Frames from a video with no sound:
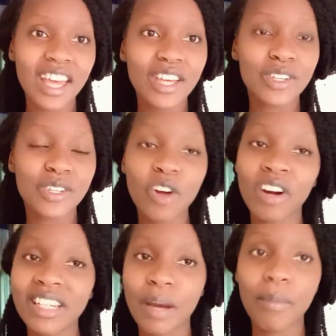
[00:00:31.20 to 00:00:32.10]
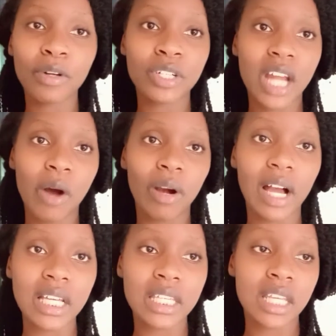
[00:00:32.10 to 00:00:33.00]
So right about now,
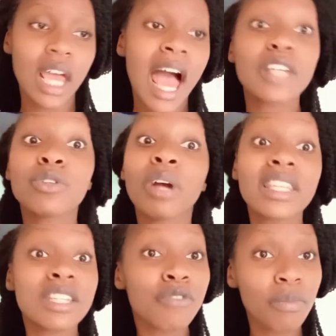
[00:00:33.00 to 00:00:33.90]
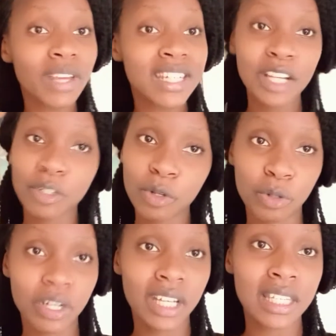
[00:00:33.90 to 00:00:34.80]
guys, as you can see from the title
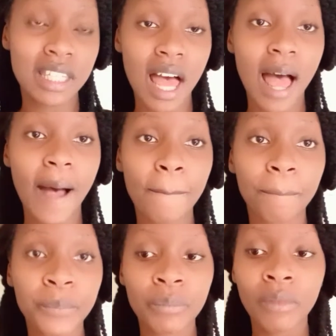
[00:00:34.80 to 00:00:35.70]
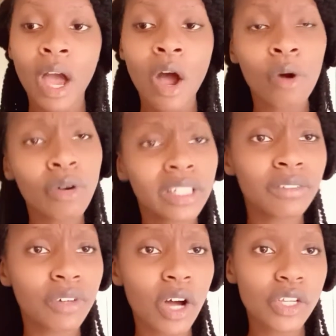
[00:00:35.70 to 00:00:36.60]
today, it's
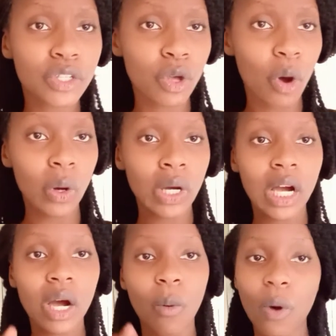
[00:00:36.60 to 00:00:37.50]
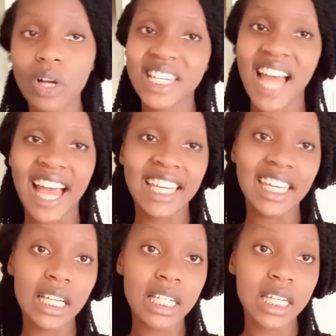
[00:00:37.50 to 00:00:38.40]
cooking vlogs, talk what I
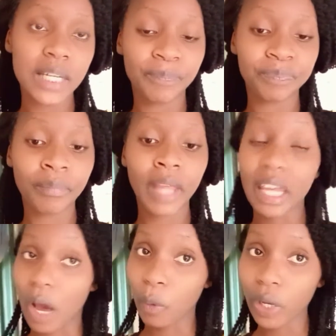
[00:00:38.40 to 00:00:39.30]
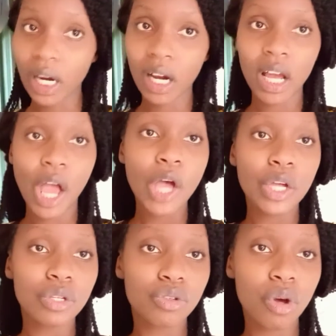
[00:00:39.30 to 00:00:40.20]
eat in a week.
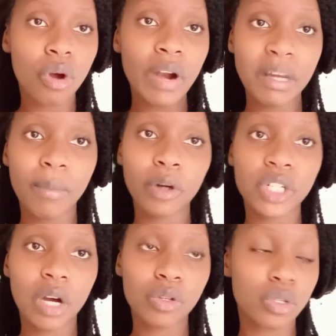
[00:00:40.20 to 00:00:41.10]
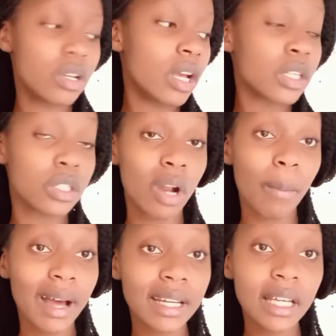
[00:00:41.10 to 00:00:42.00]
So right about now, today is on a
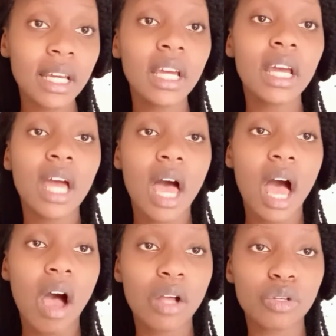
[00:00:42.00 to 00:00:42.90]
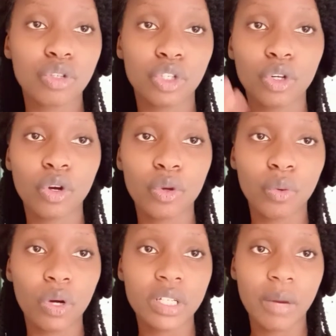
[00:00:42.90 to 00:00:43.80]
Monday. I want to show you
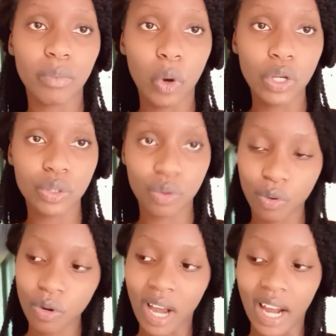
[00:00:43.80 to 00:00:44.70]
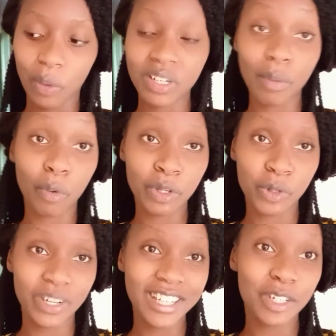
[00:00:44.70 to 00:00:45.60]
what I'm going to cook and what I'm going
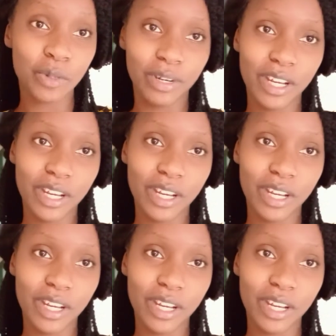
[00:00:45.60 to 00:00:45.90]
to eat today.